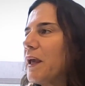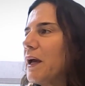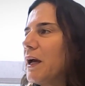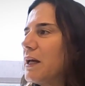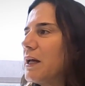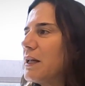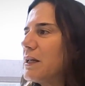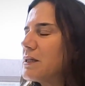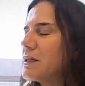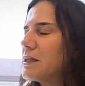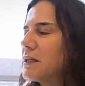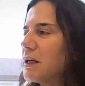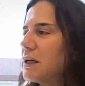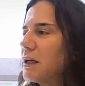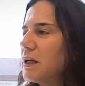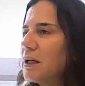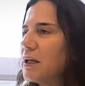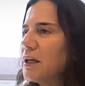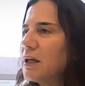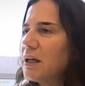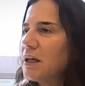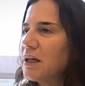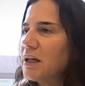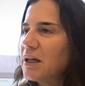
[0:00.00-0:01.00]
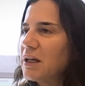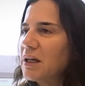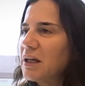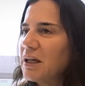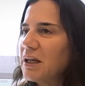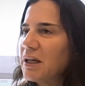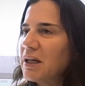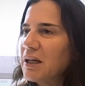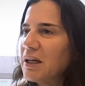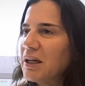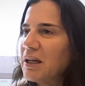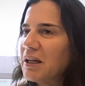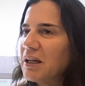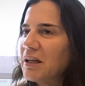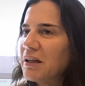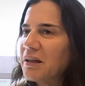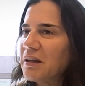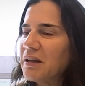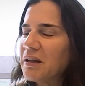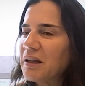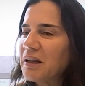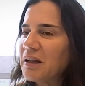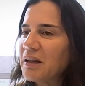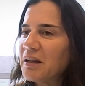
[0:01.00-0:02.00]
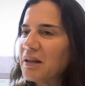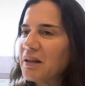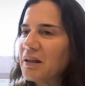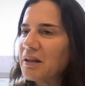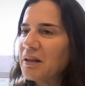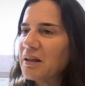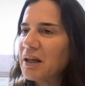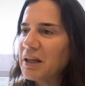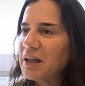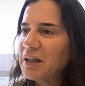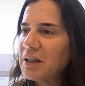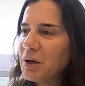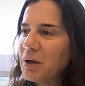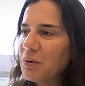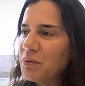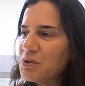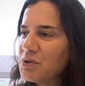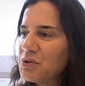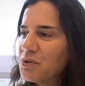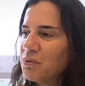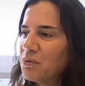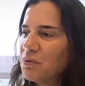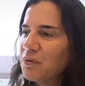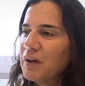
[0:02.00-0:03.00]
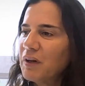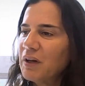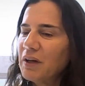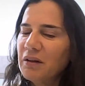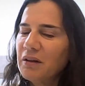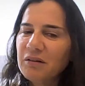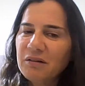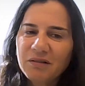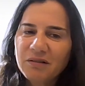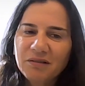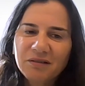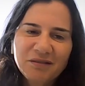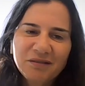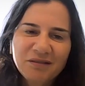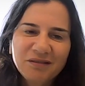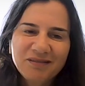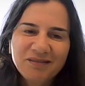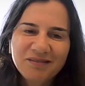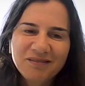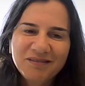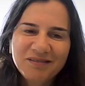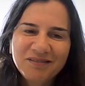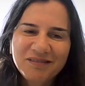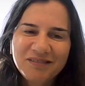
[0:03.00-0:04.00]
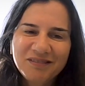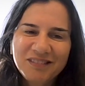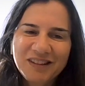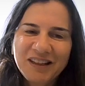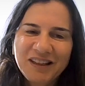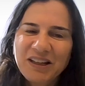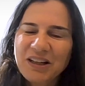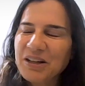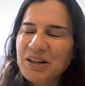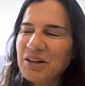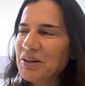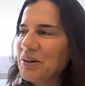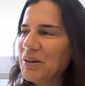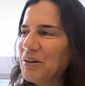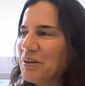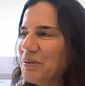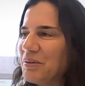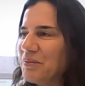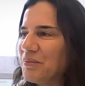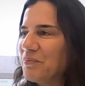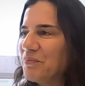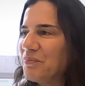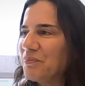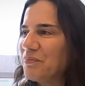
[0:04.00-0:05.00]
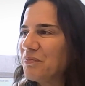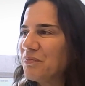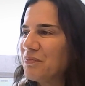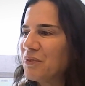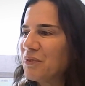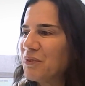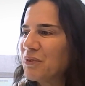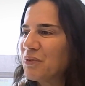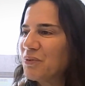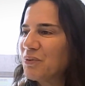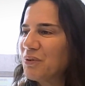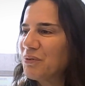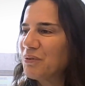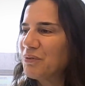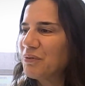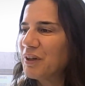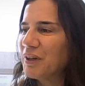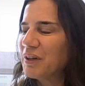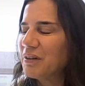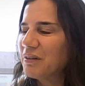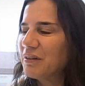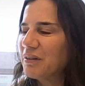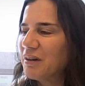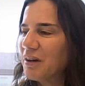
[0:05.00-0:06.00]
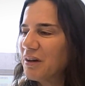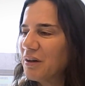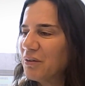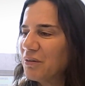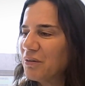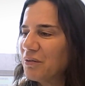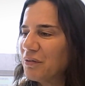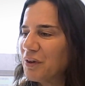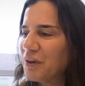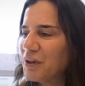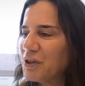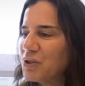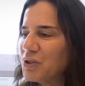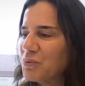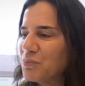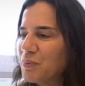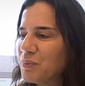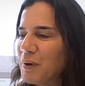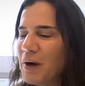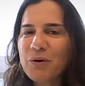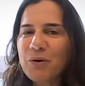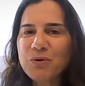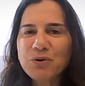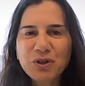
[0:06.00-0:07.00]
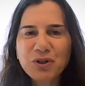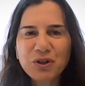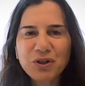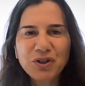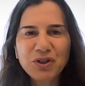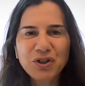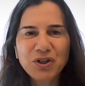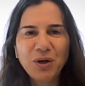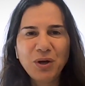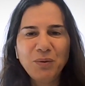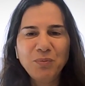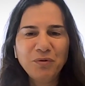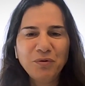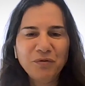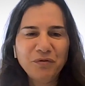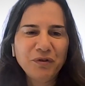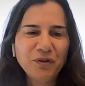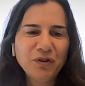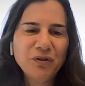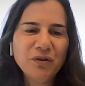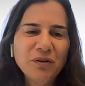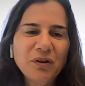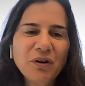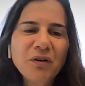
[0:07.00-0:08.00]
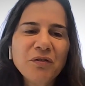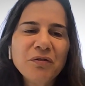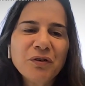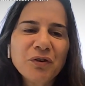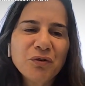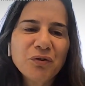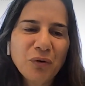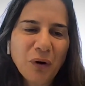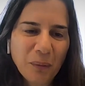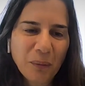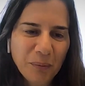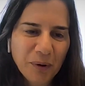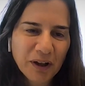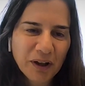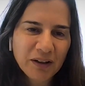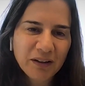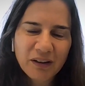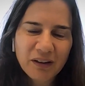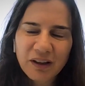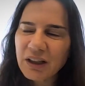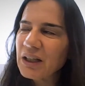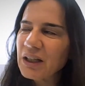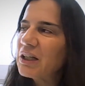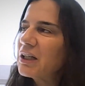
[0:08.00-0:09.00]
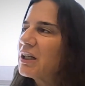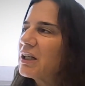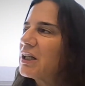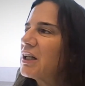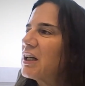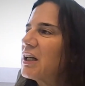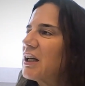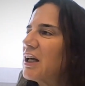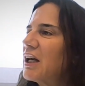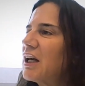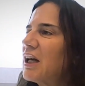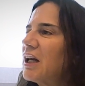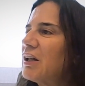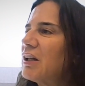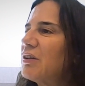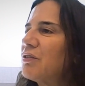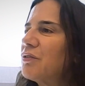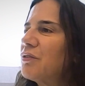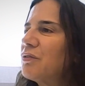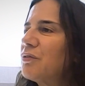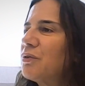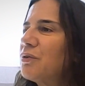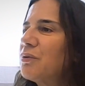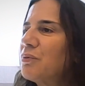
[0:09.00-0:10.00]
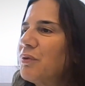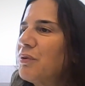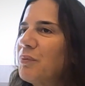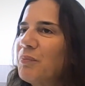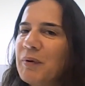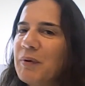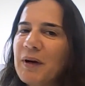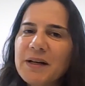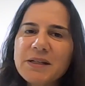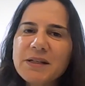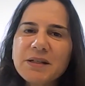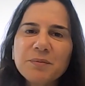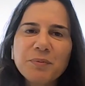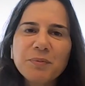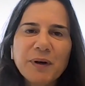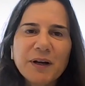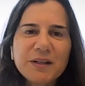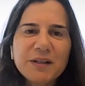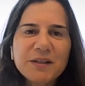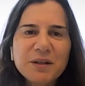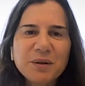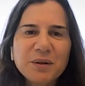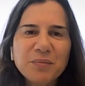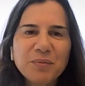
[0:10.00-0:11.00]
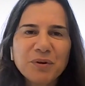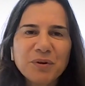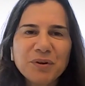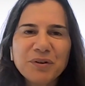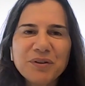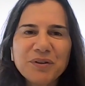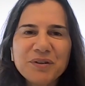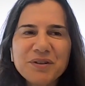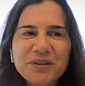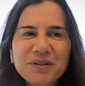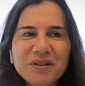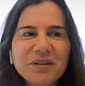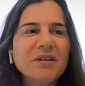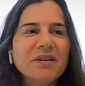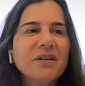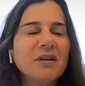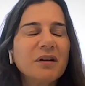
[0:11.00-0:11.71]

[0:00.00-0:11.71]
And the idea was to create, to invent kind of a pouch in the shape of a droplet to replace the plastic bottles.